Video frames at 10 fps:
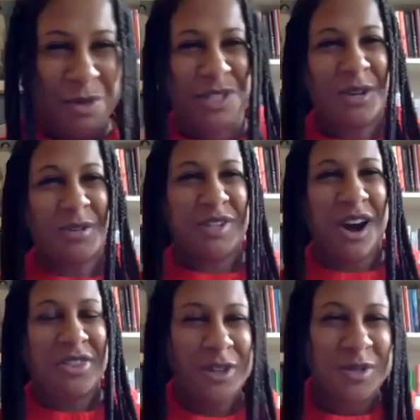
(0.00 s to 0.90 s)
were so
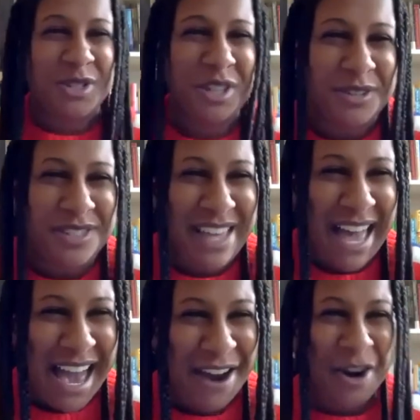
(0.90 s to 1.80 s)
dark, those were so
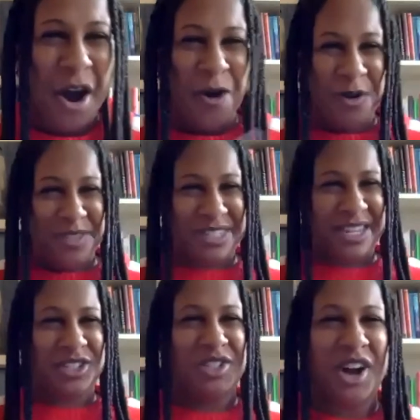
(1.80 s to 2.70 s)
sad," or "Oh,
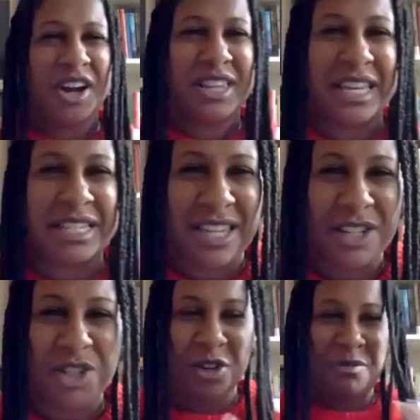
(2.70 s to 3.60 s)
such dark, like
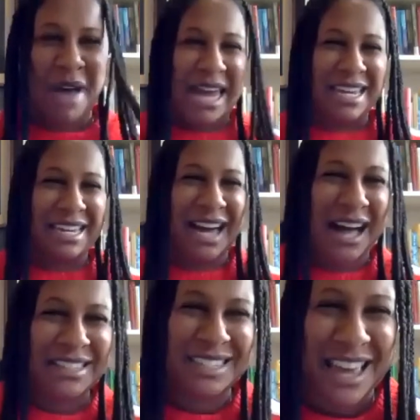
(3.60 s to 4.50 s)
such traumatic
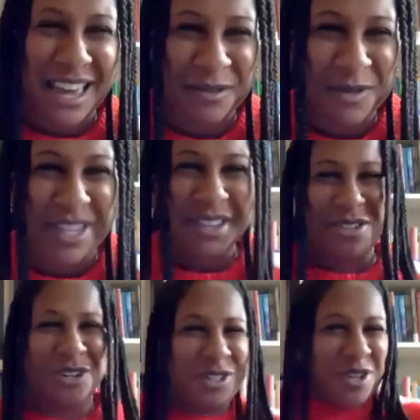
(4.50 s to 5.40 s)
content.
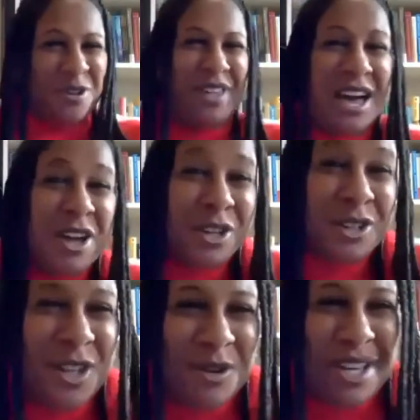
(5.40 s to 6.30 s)
You're you're
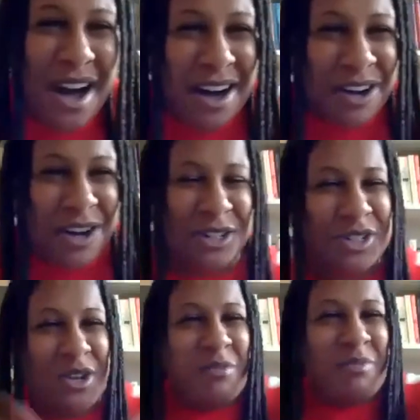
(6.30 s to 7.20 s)
so young, or you're
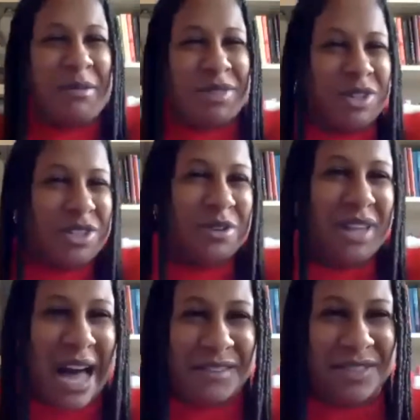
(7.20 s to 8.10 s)
so
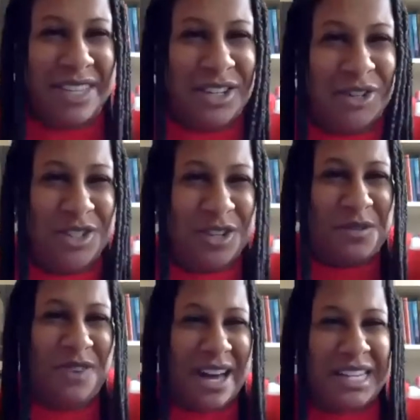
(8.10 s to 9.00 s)
lively, you're so
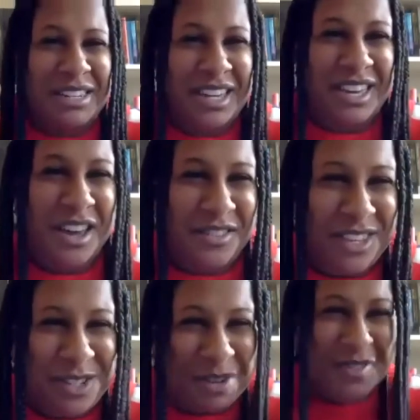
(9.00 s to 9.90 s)
fun." Like
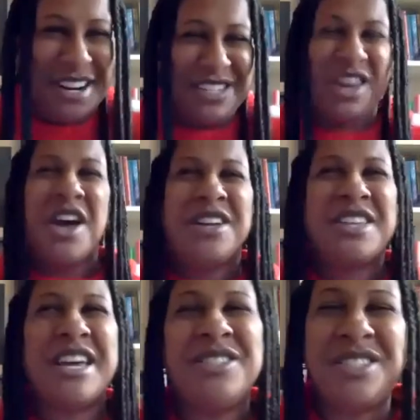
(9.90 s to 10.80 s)
these were very,
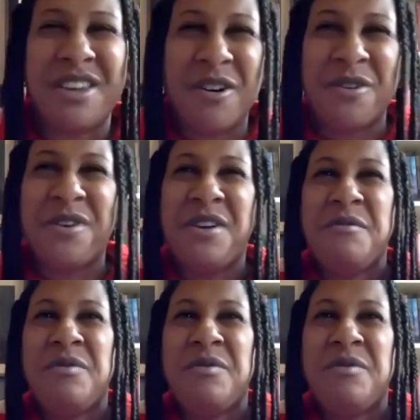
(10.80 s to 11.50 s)
and so